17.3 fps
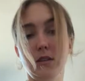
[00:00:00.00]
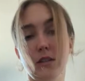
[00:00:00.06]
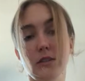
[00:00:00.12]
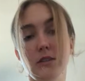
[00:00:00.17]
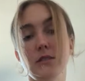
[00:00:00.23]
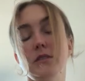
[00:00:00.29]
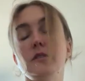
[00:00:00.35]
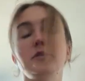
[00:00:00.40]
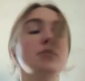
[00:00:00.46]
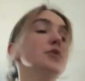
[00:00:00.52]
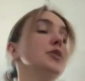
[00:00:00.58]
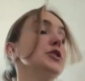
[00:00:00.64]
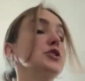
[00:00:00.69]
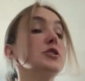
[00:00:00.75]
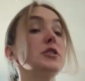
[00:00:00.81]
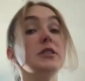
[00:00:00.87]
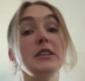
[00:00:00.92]
It's
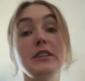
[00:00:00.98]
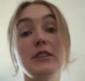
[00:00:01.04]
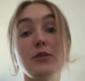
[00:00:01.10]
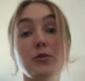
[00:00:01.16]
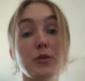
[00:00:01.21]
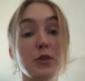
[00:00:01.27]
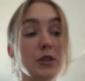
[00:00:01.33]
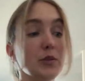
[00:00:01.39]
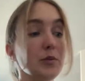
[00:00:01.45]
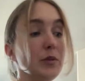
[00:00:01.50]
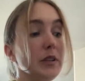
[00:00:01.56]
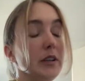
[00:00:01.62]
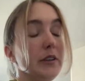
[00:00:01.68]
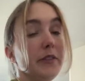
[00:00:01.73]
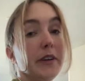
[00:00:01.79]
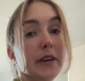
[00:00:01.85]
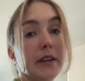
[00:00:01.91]
unfortunately the world we
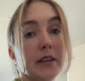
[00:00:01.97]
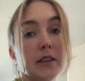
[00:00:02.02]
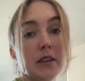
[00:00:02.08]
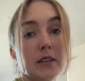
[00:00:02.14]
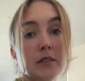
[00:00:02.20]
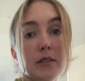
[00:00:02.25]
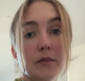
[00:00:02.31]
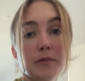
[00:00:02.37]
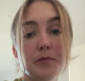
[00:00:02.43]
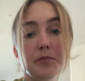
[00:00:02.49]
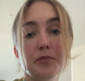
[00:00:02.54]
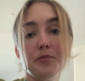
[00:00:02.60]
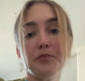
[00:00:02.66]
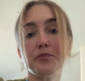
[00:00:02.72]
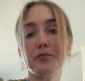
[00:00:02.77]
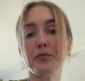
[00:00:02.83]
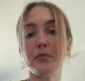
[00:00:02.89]
live in,
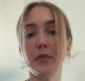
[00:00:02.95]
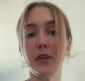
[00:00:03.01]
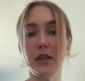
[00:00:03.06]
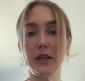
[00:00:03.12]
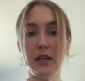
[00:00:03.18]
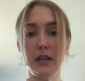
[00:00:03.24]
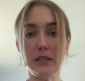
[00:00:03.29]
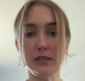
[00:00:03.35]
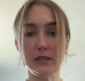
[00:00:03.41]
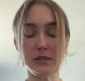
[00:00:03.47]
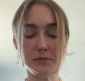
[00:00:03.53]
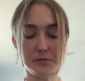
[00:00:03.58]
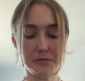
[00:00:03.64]
I guess.